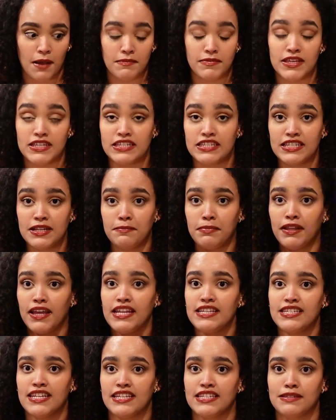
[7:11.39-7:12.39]
This is a
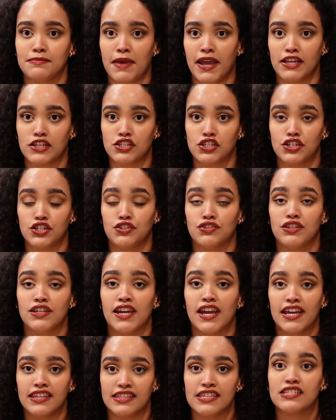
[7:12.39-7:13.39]
plantain smasher. You can
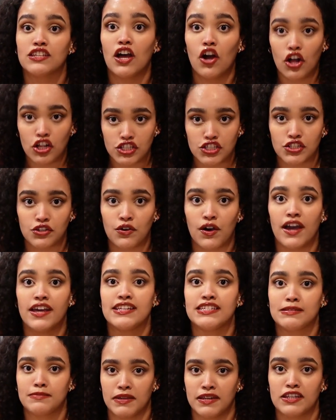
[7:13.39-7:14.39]
get this also at
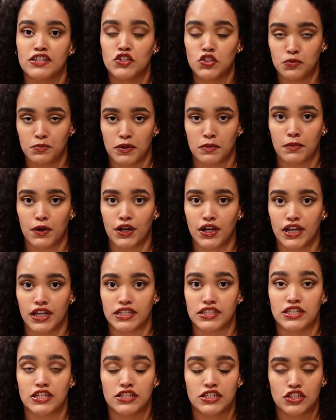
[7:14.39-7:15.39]
Hispanic
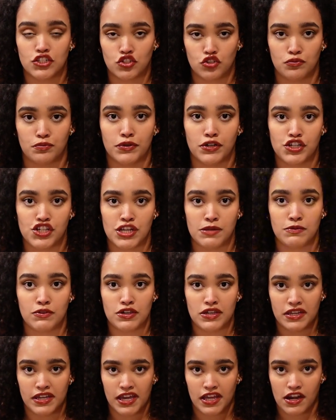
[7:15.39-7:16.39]
supermarkets. This is super cheap. You
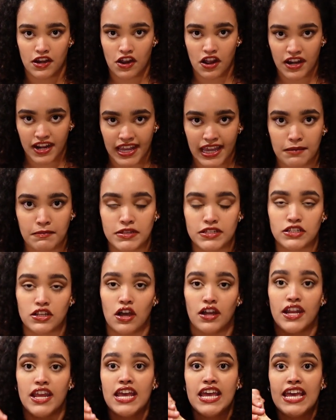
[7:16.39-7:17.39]
can get it on
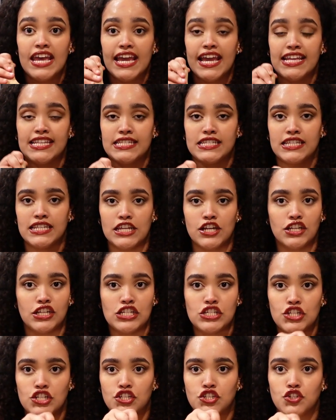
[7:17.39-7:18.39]
Amazon. It's literally
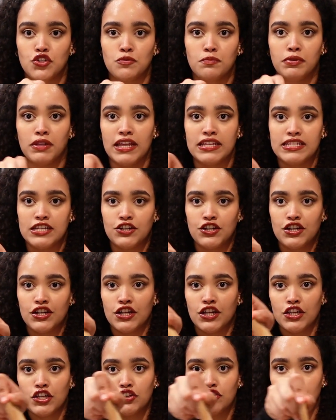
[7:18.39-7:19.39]
just 2 plates that you're
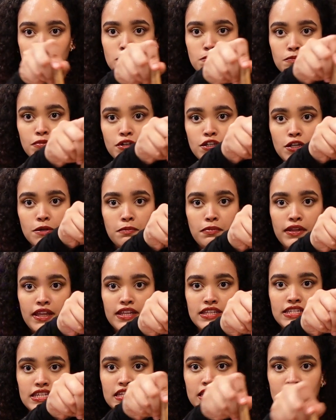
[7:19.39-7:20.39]
gonna use to put your
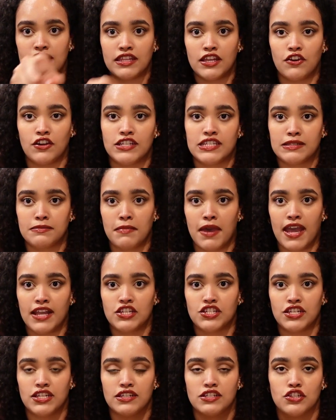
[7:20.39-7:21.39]
plantain in and
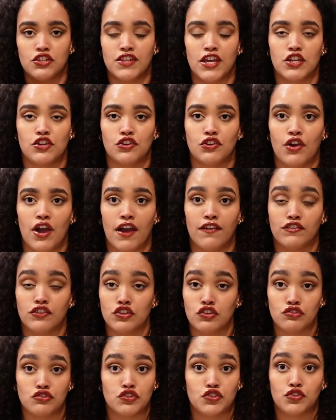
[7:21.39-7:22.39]
smash it so that you don't have to
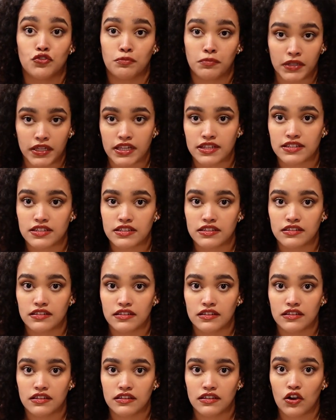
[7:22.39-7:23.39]
use 2 plates.
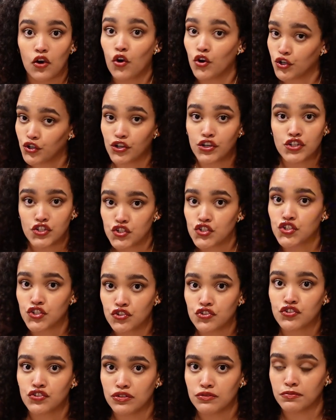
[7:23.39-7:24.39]
Or you can just
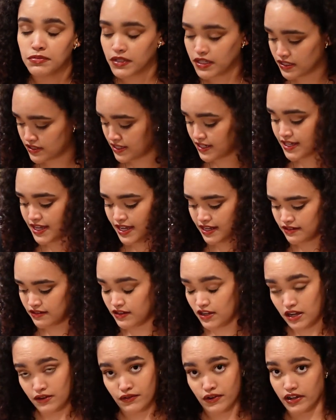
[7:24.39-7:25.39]
use 2 plates. Again,
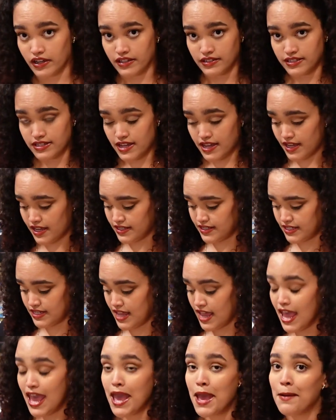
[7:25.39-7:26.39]
not rocket
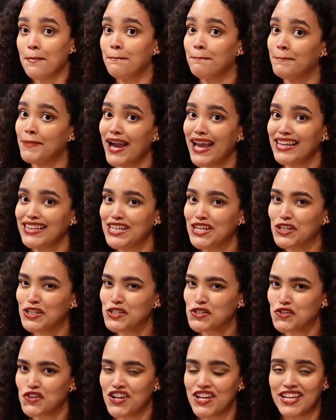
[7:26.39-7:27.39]
science. My little
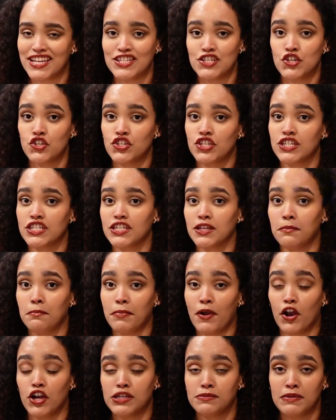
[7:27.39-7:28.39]
trick is using some
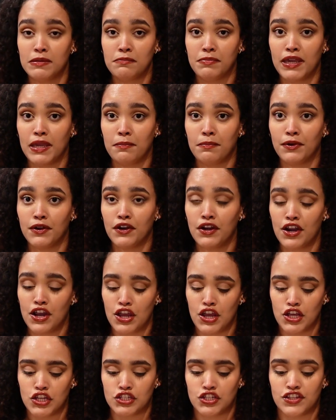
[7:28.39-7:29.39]
parchment paper
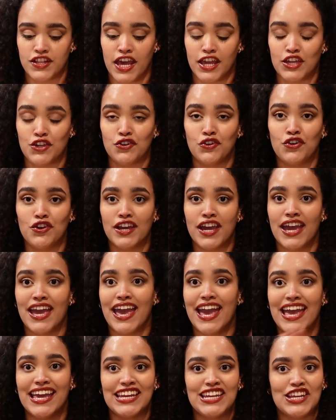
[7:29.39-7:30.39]
so that you don't get
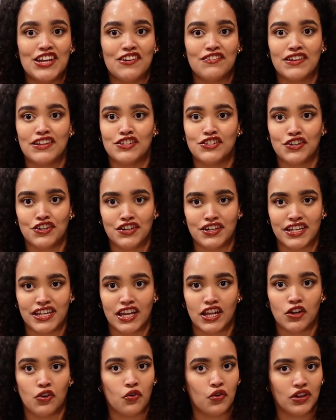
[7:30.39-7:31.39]
any of it dirty
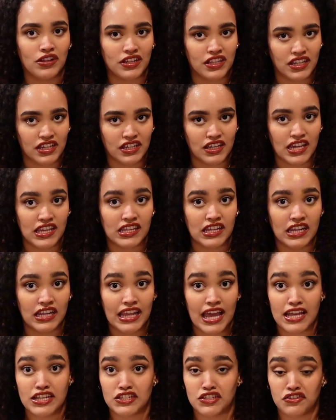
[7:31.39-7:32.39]
and oily in the
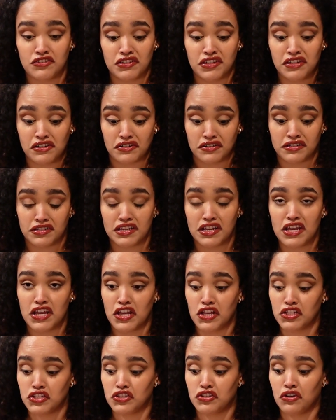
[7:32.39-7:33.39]
last few years.
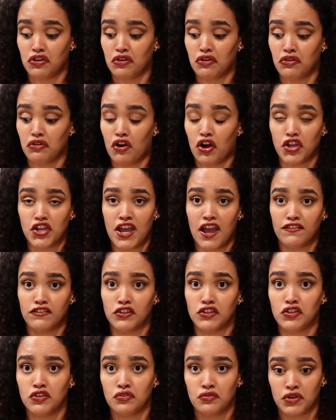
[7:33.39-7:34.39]
So all you have to
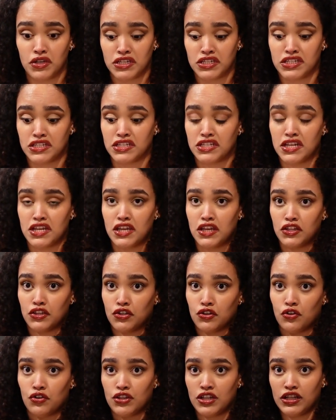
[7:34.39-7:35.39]
do is
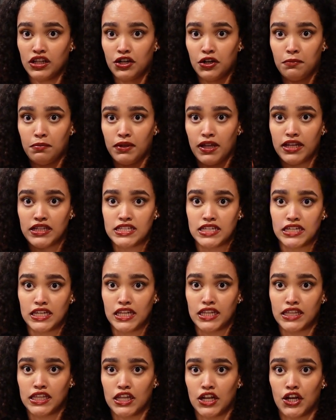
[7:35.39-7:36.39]
throw the little plantain
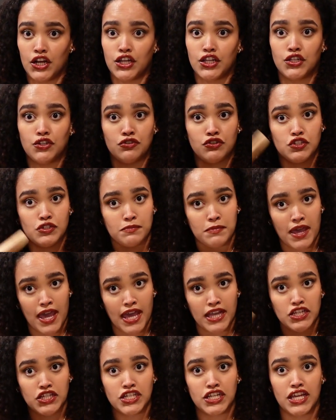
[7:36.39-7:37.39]
in there, you
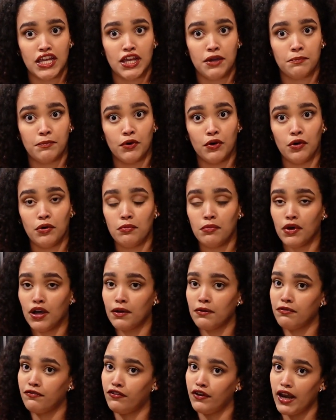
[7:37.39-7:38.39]
smash it, boom,
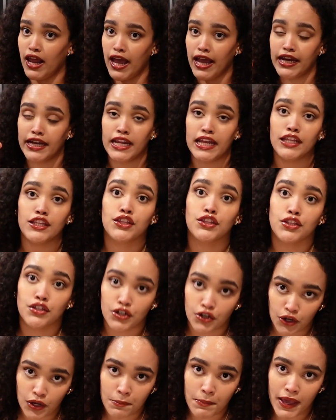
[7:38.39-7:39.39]
flatten it,
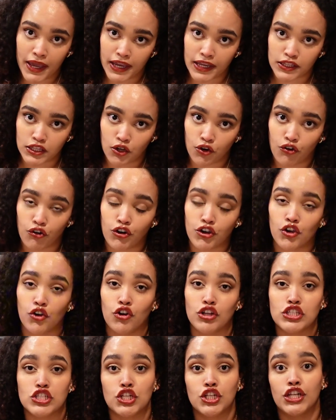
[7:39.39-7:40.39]
throw it back in the oil
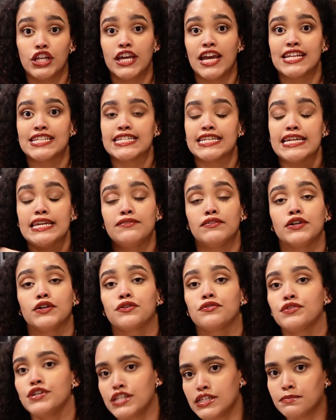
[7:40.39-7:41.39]
until it gets even
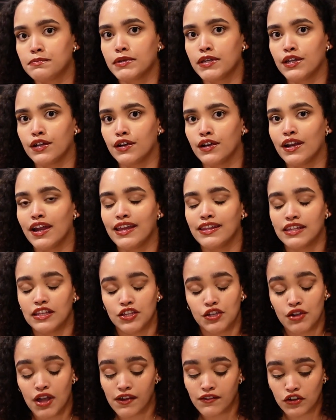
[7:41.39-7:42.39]
crispier, and then
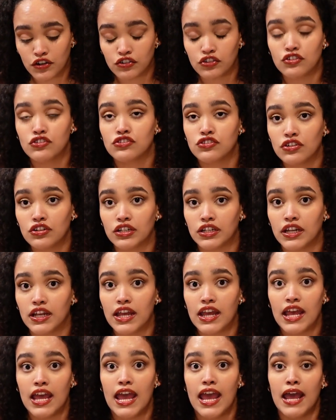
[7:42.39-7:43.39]
you have your toston.
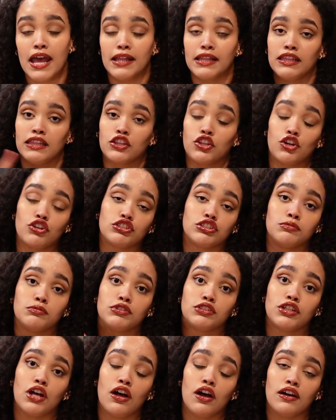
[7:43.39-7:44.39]
Throw some
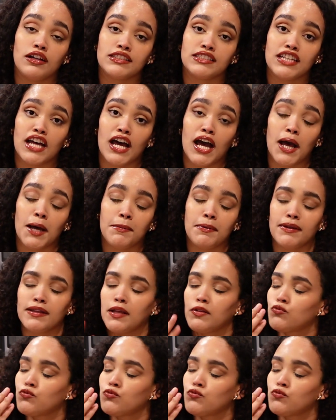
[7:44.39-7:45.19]
salt on top.